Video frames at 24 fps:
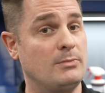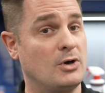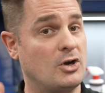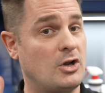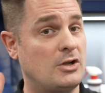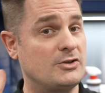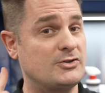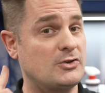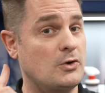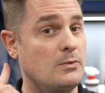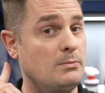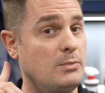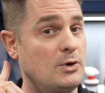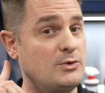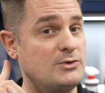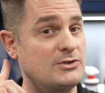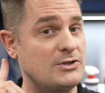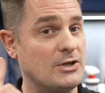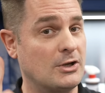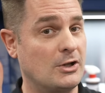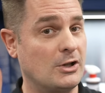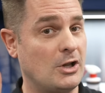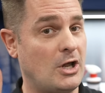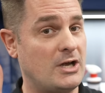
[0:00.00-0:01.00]
but also
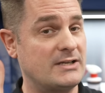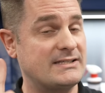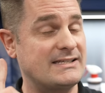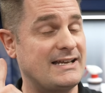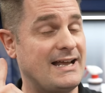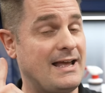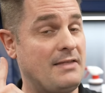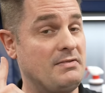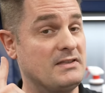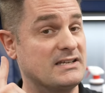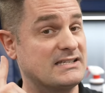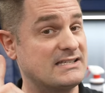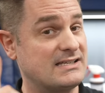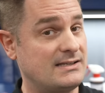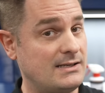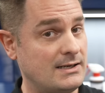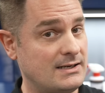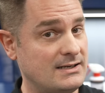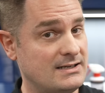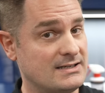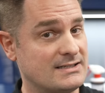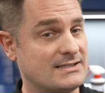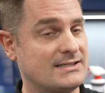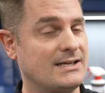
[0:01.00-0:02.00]
boost the gloss and the
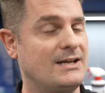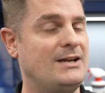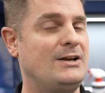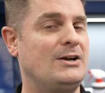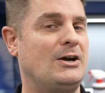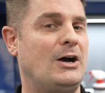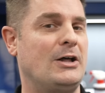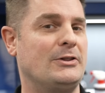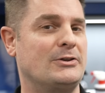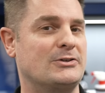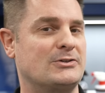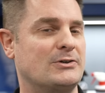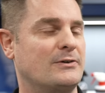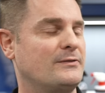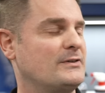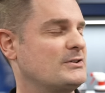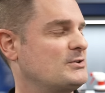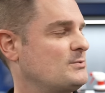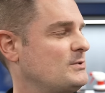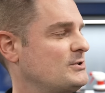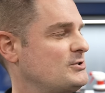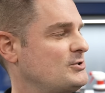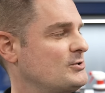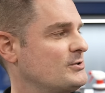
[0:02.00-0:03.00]
slickness on the
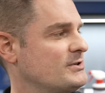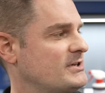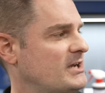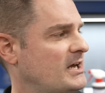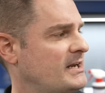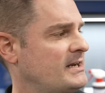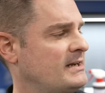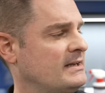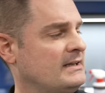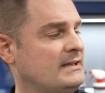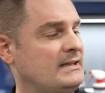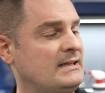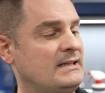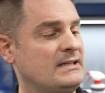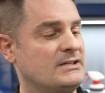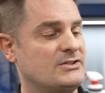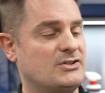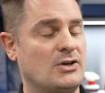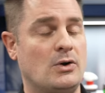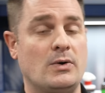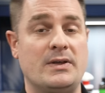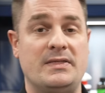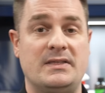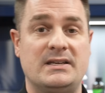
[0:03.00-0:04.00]
surface once you're done.
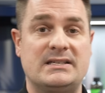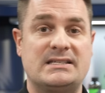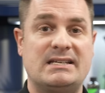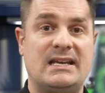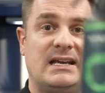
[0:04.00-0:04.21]
So in this